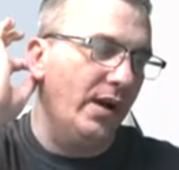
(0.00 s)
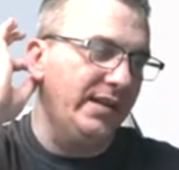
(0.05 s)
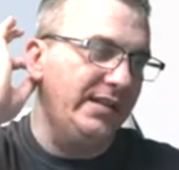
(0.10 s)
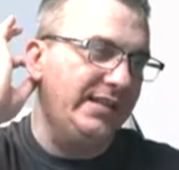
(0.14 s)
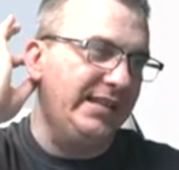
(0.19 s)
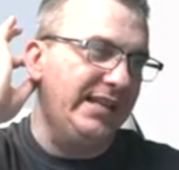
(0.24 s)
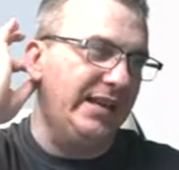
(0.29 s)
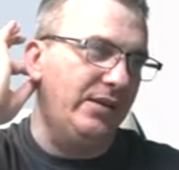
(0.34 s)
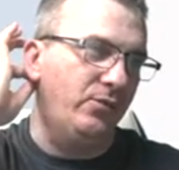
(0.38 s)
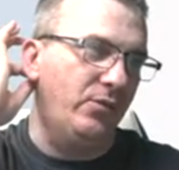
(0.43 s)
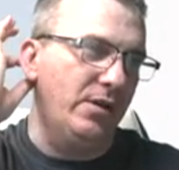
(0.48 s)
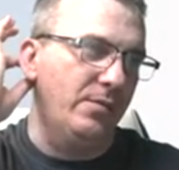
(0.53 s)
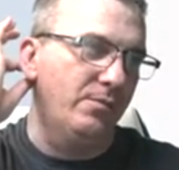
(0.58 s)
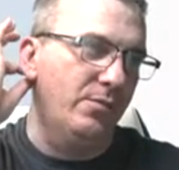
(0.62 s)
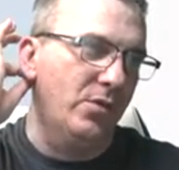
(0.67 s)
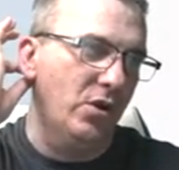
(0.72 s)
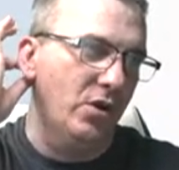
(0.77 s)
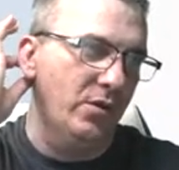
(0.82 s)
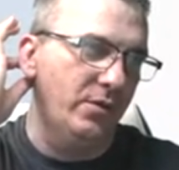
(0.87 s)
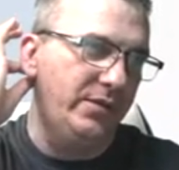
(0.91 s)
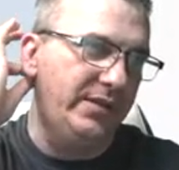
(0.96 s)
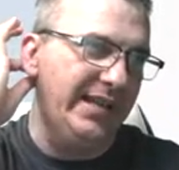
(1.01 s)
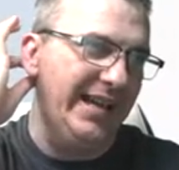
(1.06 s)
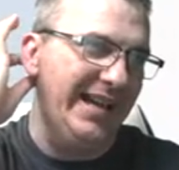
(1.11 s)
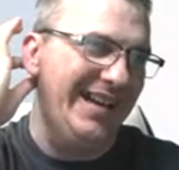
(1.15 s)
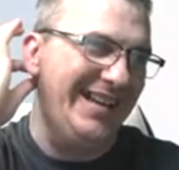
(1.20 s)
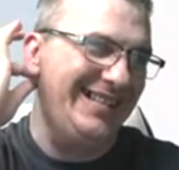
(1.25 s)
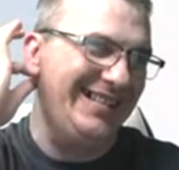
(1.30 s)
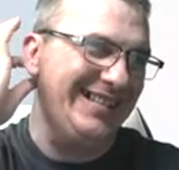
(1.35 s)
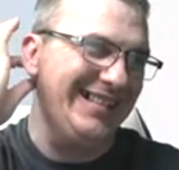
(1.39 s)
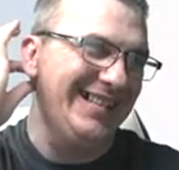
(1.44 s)
it removes
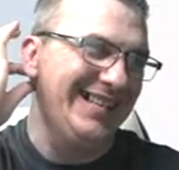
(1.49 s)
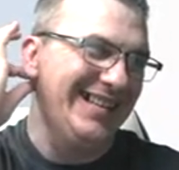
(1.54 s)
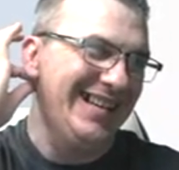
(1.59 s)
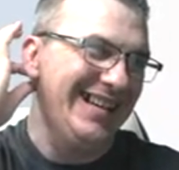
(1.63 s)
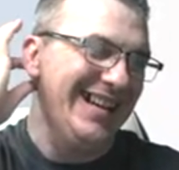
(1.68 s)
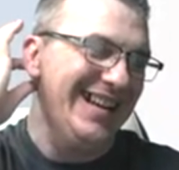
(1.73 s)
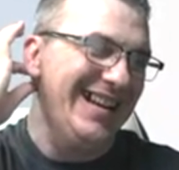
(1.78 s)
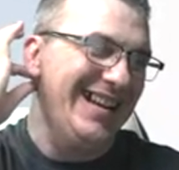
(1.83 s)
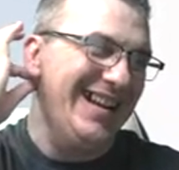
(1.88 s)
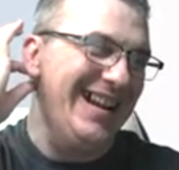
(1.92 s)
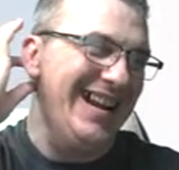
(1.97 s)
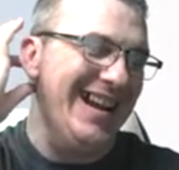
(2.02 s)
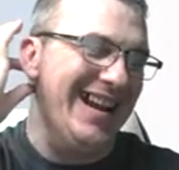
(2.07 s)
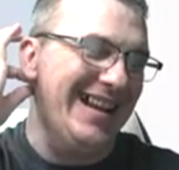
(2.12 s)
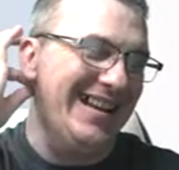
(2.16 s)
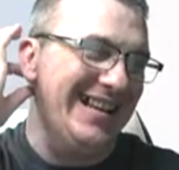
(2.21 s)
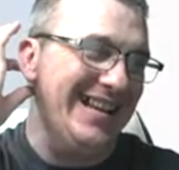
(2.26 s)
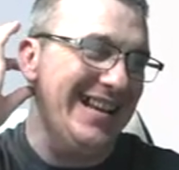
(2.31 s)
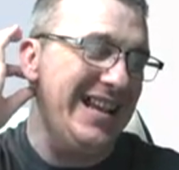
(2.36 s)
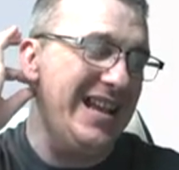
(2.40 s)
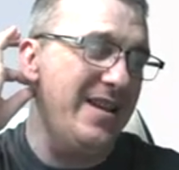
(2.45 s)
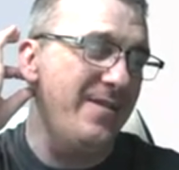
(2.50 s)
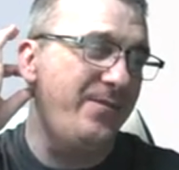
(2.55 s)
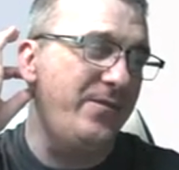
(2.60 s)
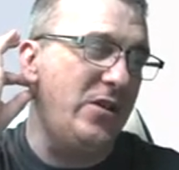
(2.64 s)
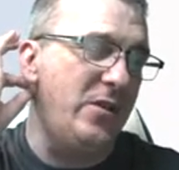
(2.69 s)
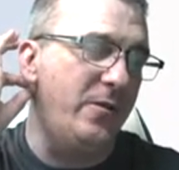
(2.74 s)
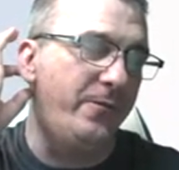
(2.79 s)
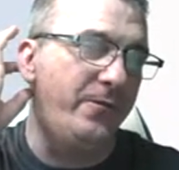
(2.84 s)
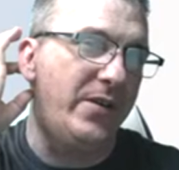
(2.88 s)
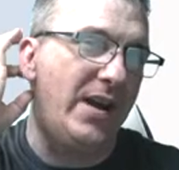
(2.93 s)
that, and if
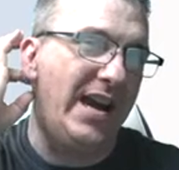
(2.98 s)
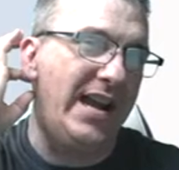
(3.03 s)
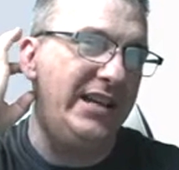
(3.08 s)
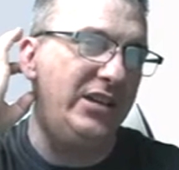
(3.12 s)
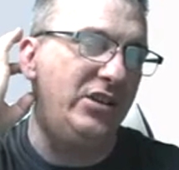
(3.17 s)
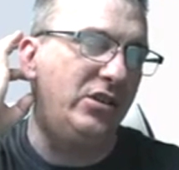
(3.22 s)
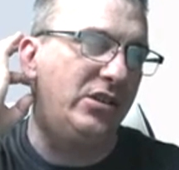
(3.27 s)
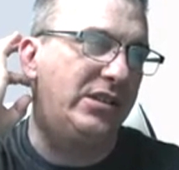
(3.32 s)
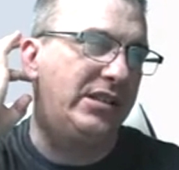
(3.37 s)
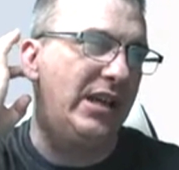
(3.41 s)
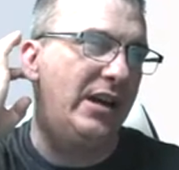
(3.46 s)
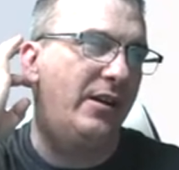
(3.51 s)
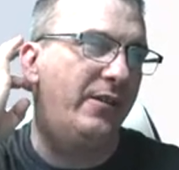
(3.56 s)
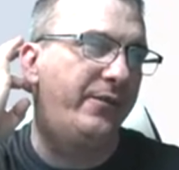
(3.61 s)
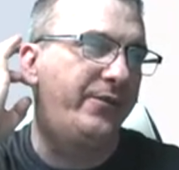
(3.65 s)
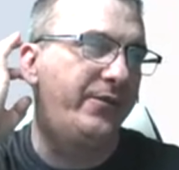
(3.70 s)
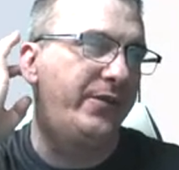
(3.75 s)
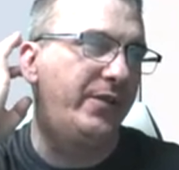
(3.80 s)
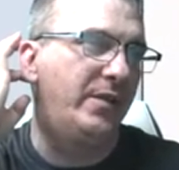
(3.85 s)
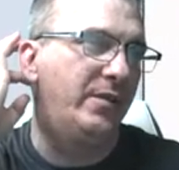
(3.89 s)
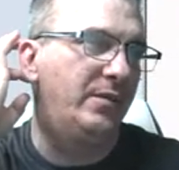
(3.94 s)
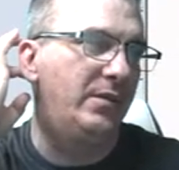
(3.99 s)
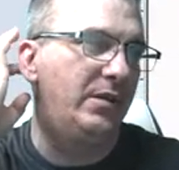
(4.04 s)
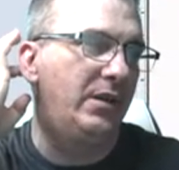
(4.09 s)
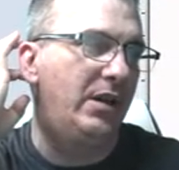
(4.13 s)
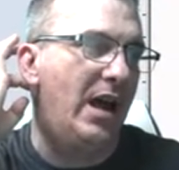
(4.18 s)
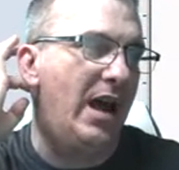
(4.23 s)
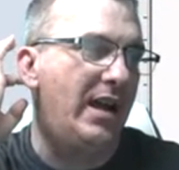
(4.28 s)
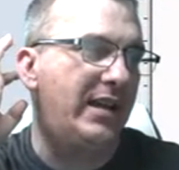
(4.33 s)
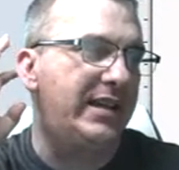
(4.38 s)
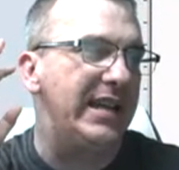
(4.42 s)
you find yourself
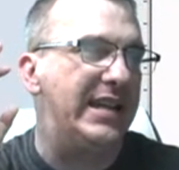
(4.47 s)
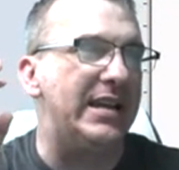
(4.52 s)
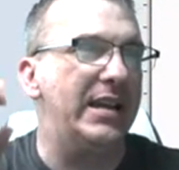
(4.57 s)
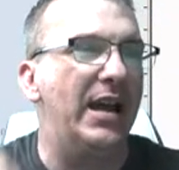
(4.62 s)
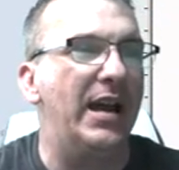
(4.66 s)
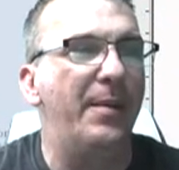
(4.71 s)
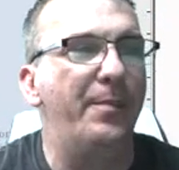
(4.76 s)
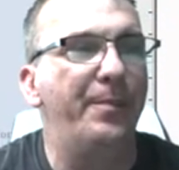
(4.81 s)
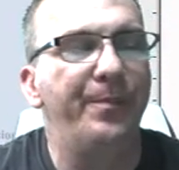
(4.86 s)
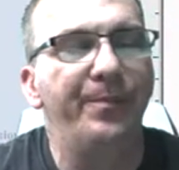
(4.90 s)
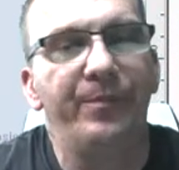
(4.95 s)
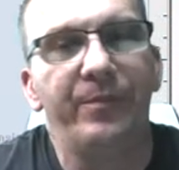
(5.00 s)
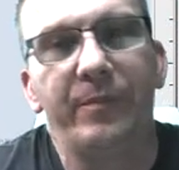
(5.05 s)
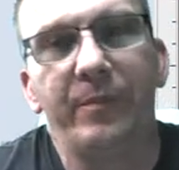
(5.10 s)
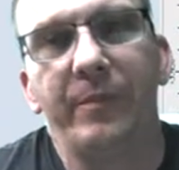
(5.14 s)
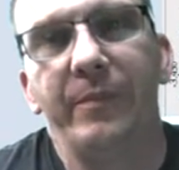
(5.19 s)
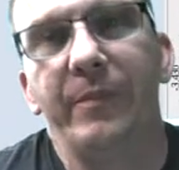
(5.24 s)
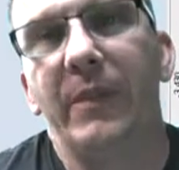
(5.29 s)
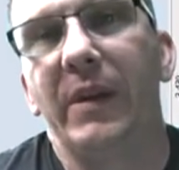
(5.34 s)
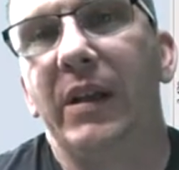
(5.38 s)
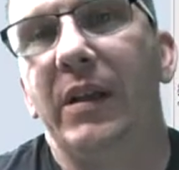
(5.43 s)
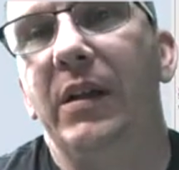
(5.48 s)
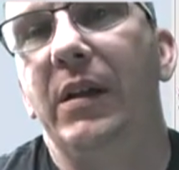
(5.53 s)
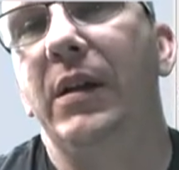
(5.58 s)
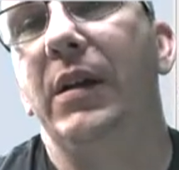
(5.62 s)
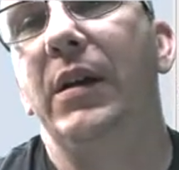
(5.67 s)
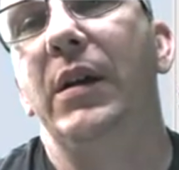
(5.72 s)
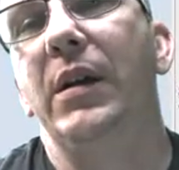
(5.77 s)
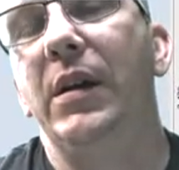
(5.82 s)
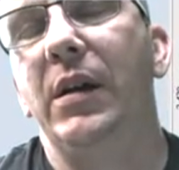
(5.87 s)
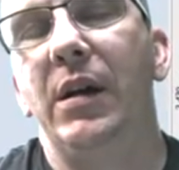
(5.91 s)
locking up
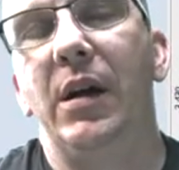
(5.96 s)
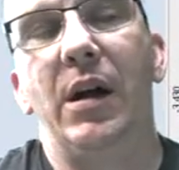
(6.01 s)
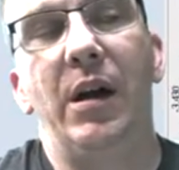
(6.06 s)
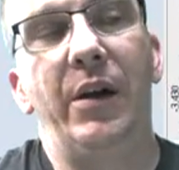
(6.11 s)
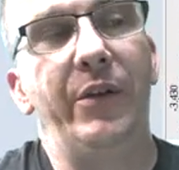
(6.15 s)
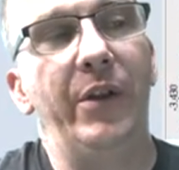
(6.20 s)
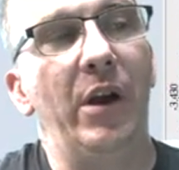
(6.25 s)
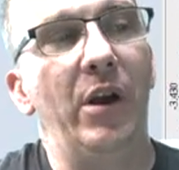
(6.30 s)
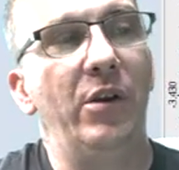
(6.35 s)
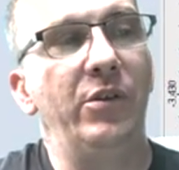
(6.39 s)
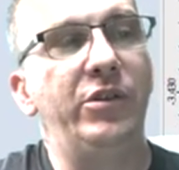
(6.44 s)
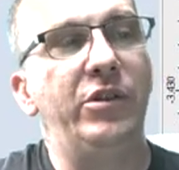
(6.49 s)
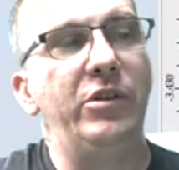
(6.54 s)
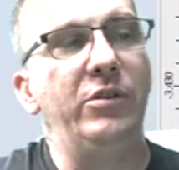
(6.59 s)
on those, you